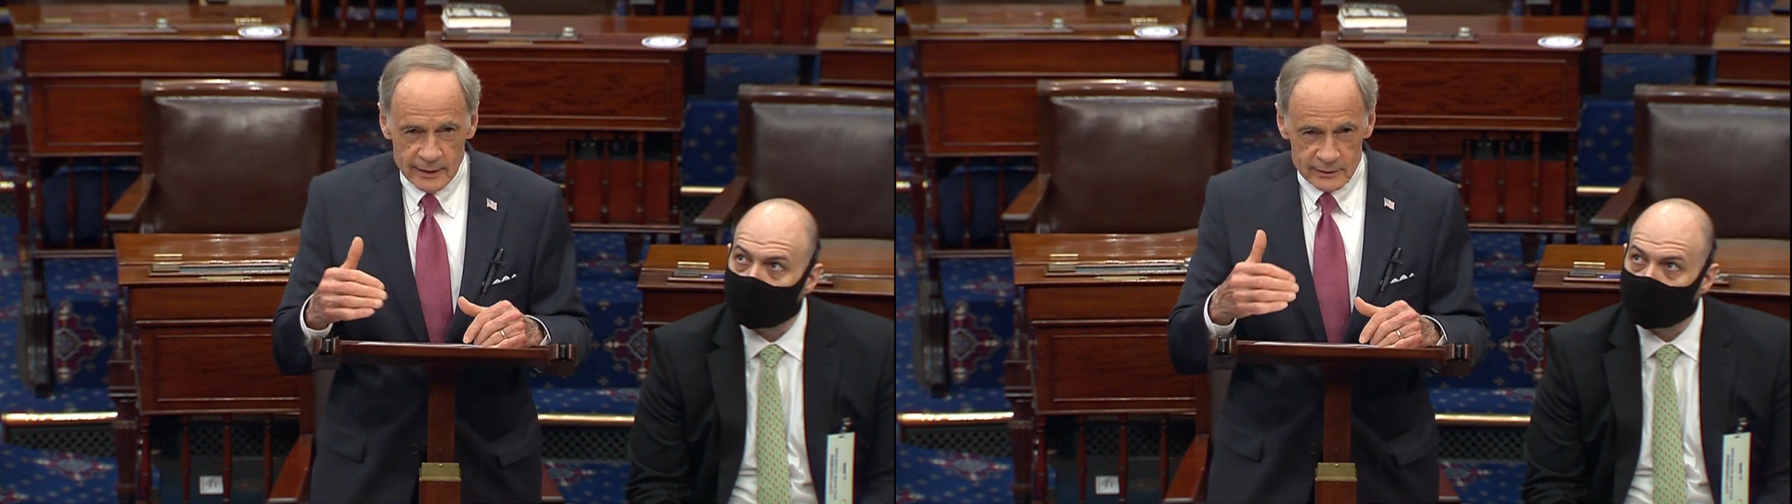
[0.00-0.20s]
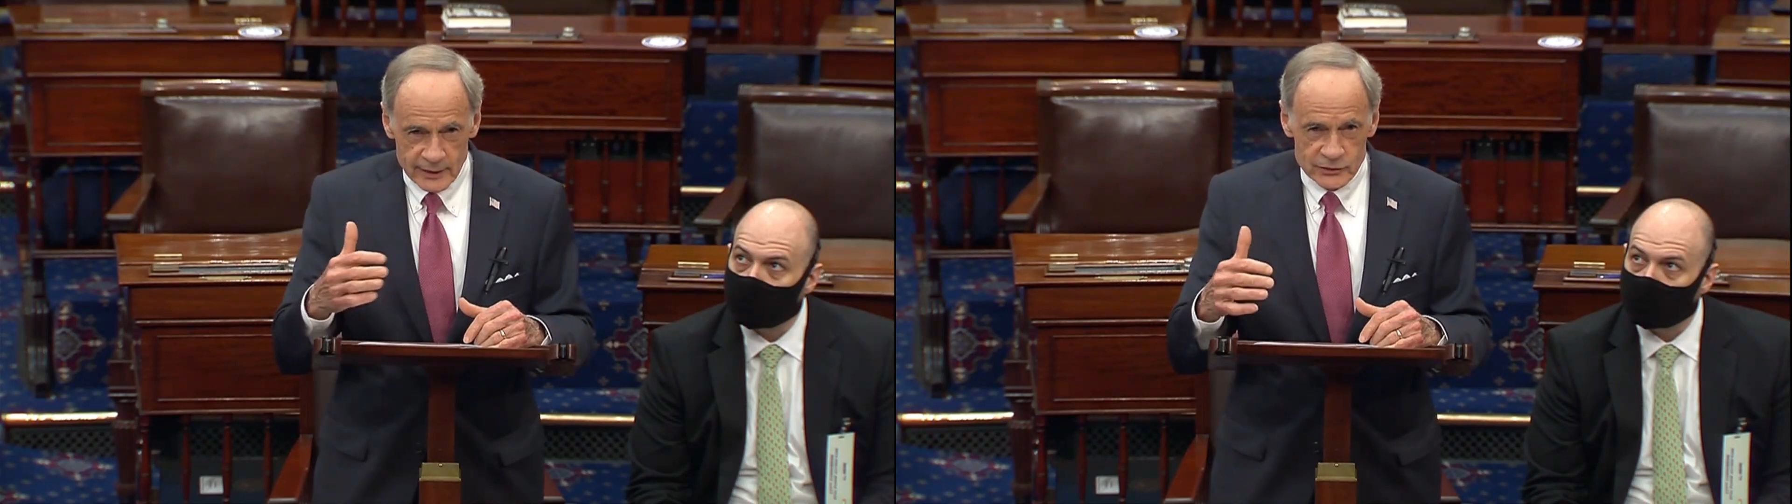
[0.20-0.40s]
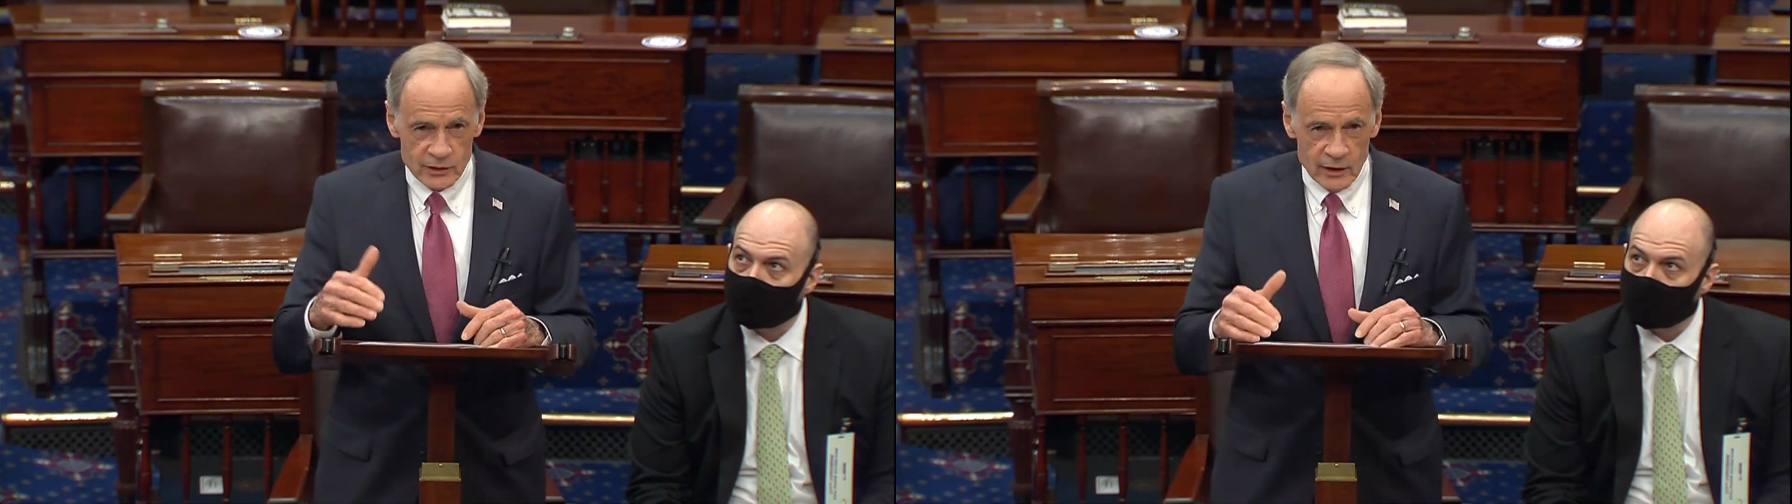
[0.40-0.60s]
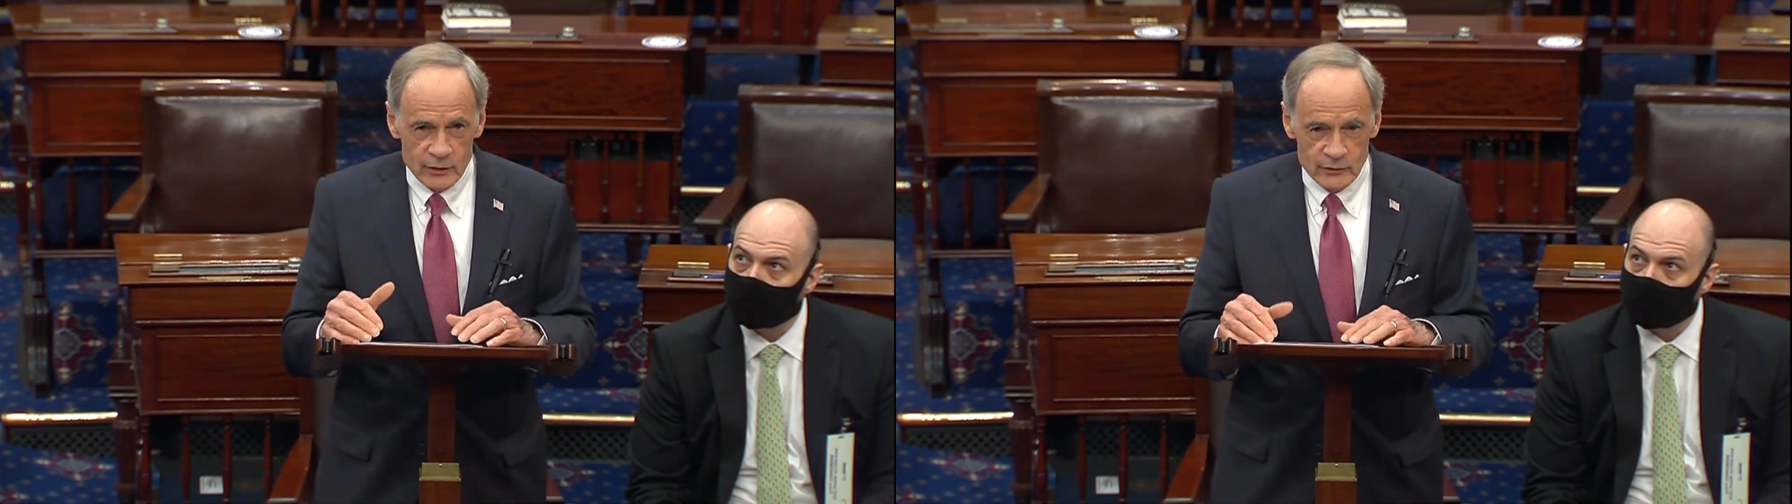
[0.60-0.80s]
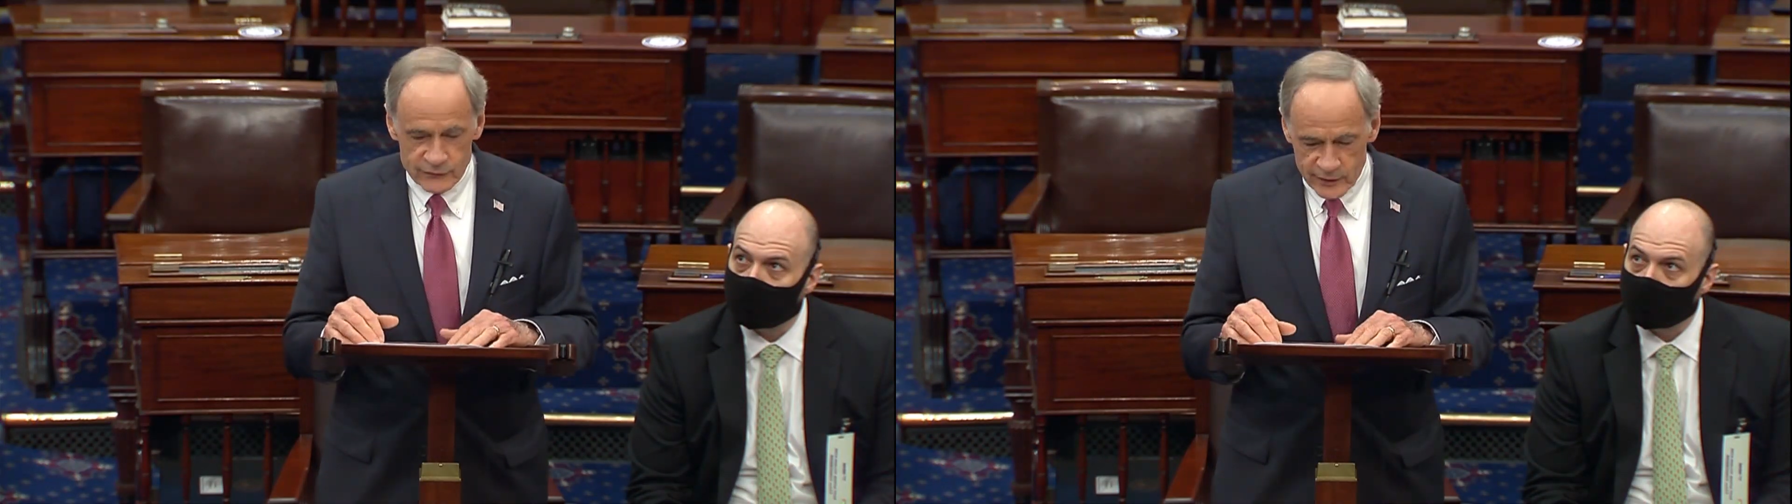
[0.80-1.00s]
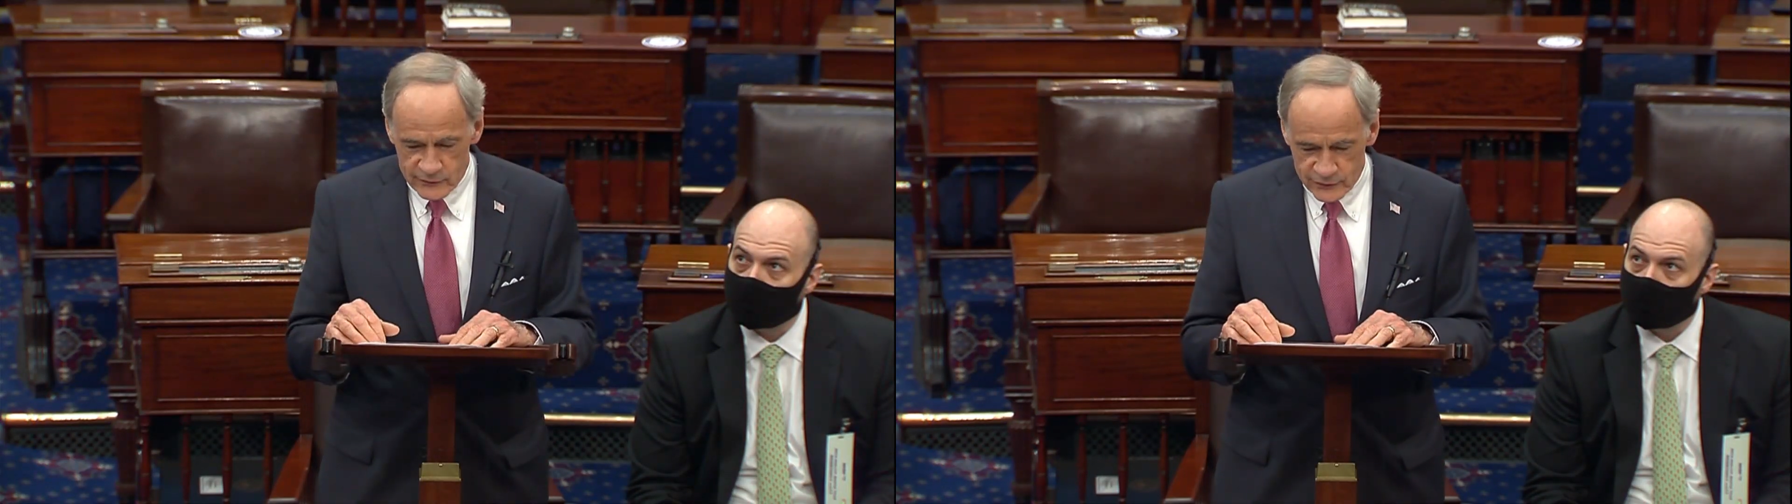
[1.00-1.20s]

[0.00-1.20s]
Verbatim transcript: less than 100 feet